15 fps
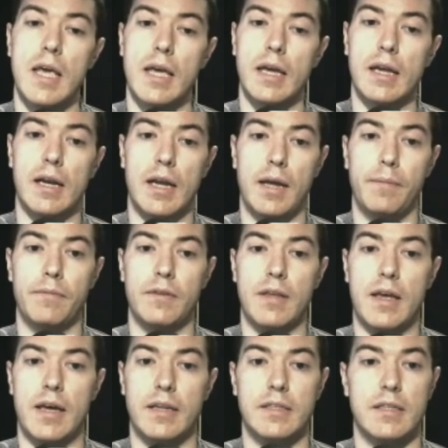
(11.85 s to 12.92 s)
claim
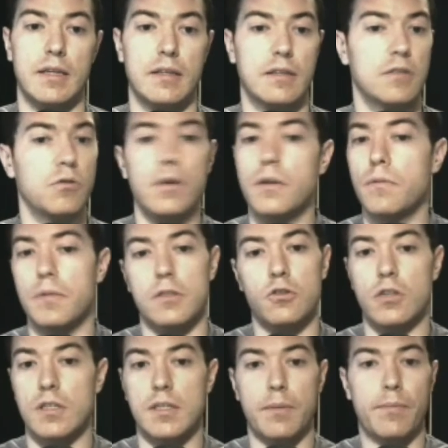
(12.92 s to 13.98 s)
that the treaty was
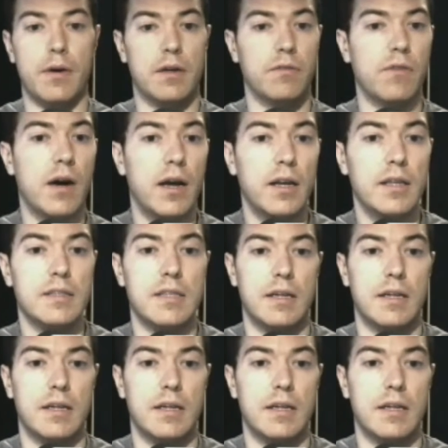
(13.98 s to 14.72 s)
just about violence,